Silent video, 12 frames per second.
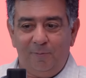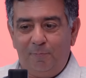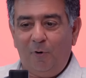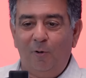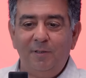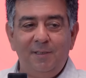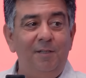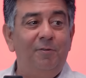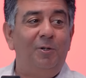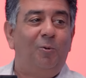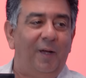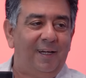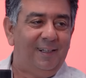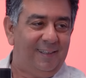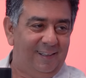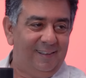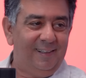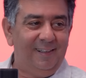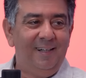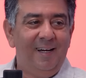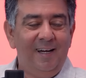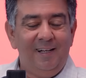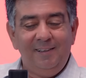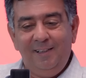Fronx is even quicker than the
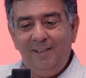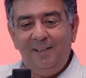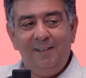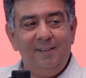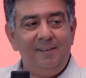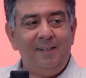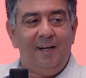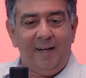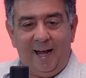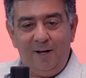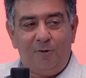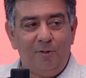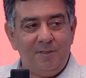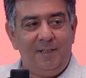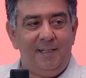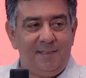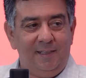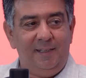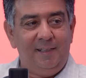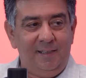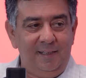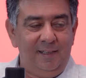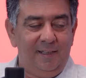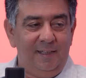Altroz Racer
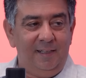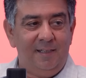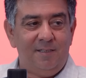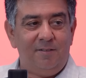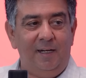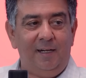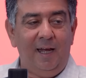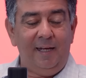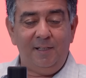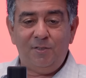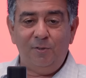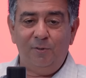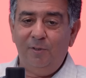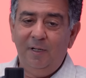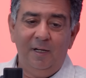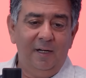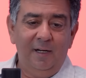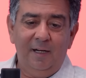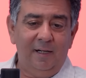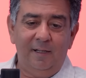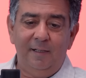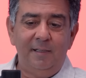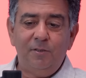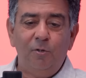in a straight line. So
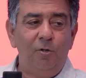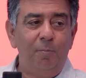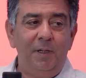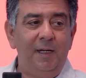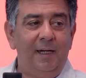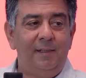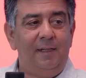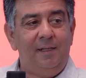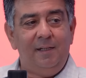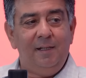it's going to be, I think